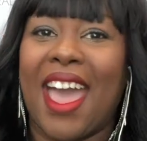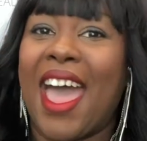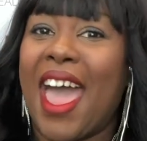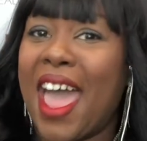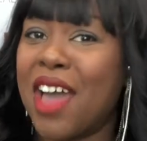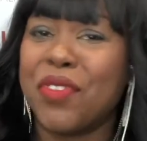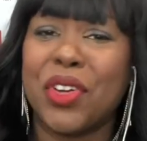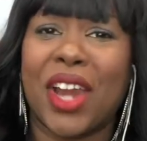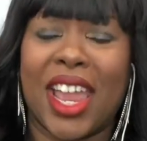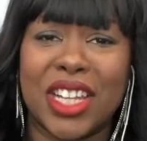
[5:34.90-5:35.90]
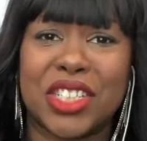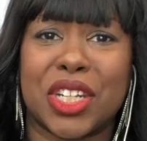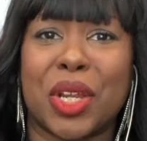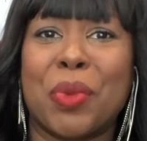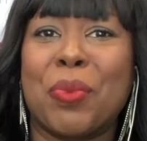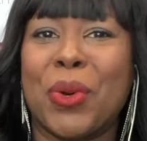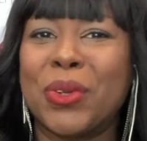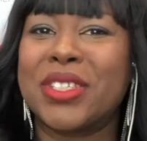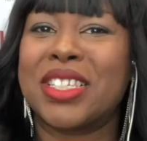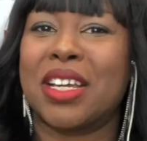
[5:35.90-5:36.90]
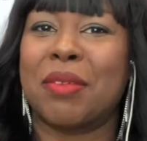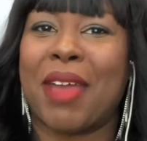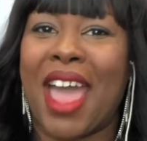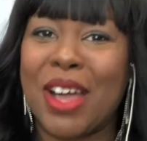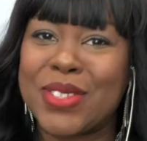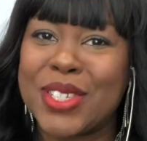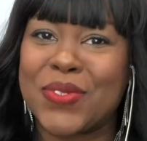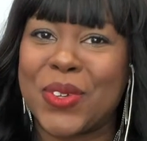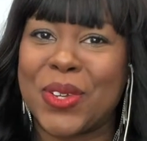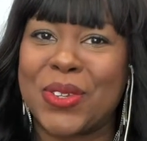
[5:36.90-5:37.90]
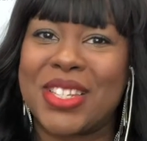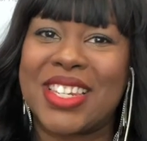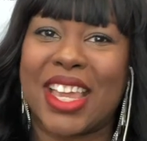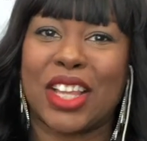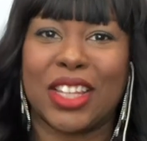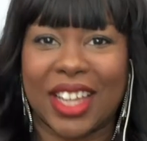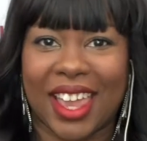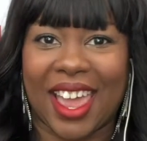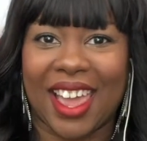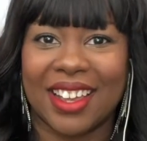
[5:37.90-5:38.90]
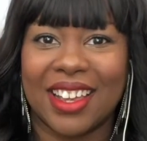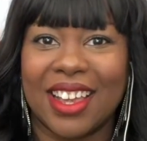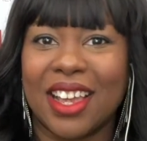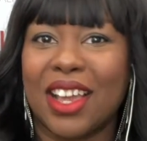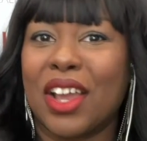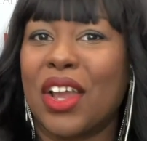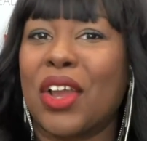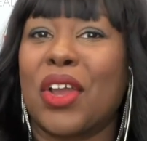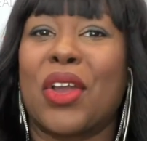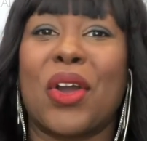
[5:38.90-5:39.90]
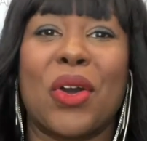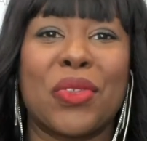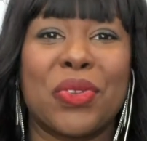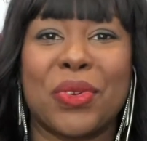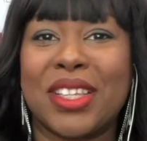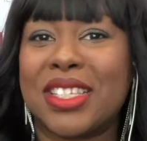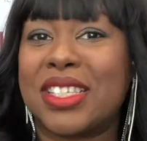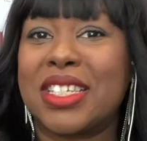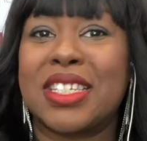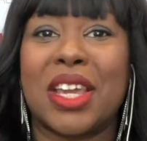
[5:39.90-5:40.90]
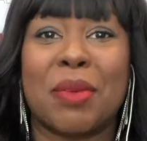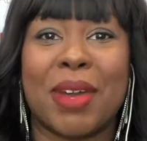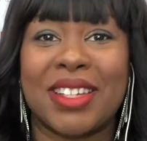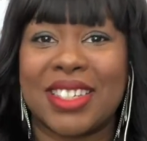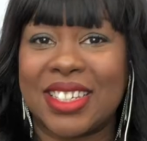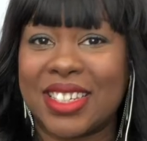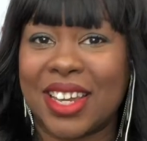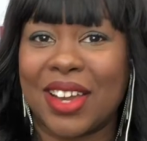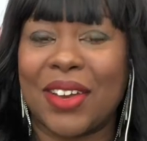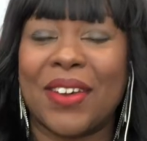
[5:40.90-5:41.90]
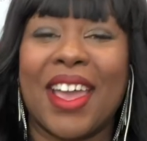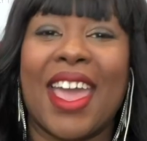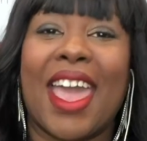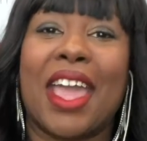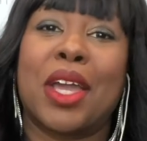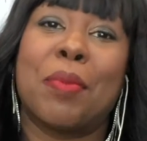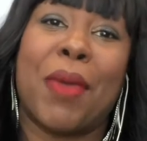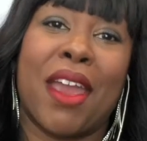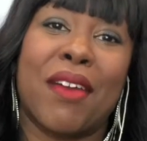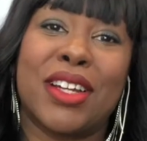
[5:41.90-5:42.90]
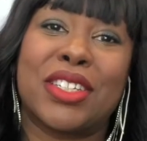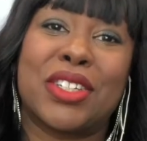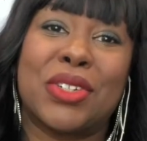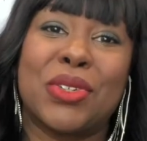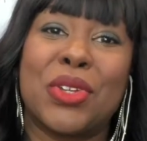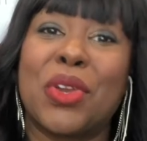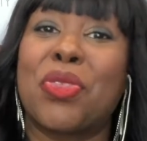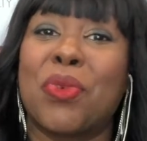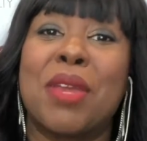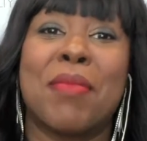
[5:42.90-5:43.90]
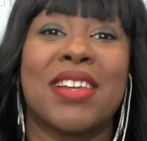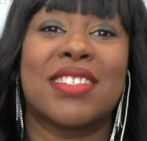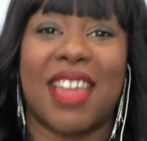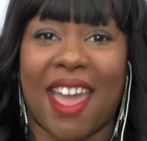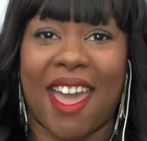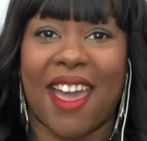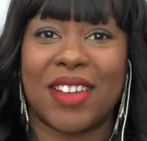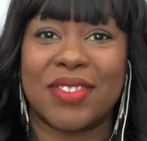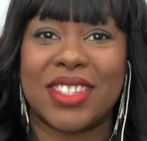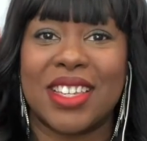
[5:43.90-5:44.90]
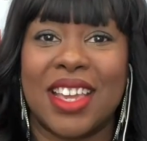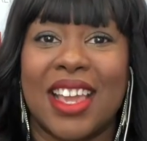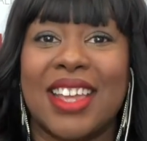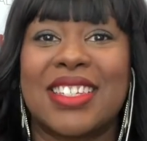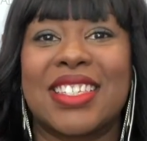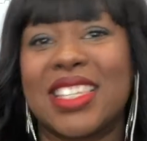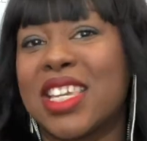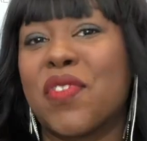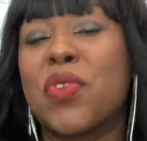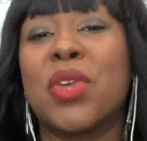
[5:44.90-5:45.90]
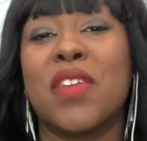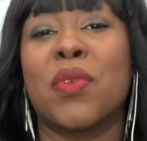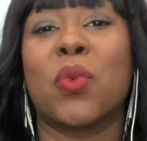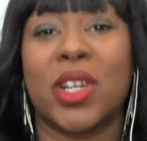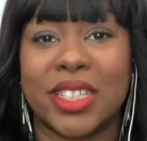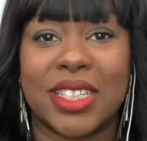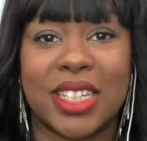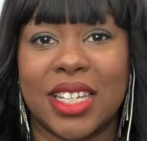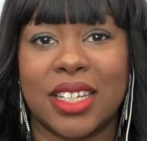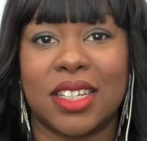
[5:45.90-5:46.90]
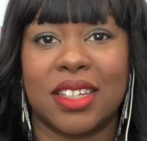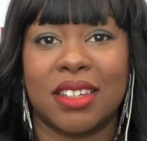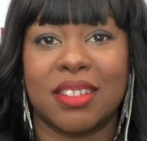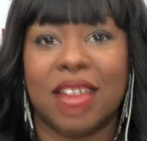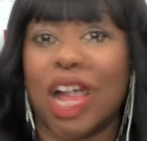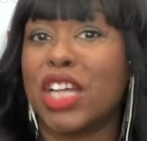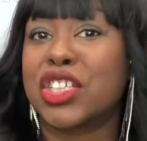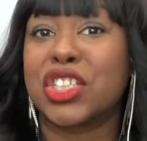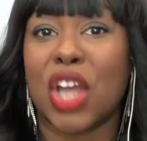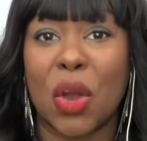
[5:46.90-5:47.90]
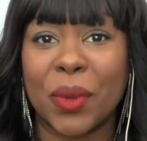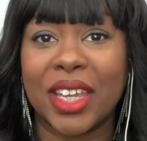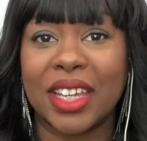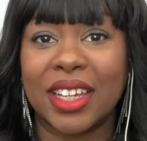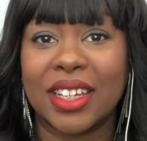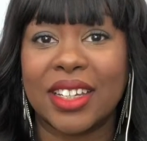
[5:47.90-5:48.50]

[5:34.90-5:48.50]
Have your agent pull some houses for you to take a look at. Go through this detail by detail and compare it to your 3 must-haves to see if you even want to attend a showing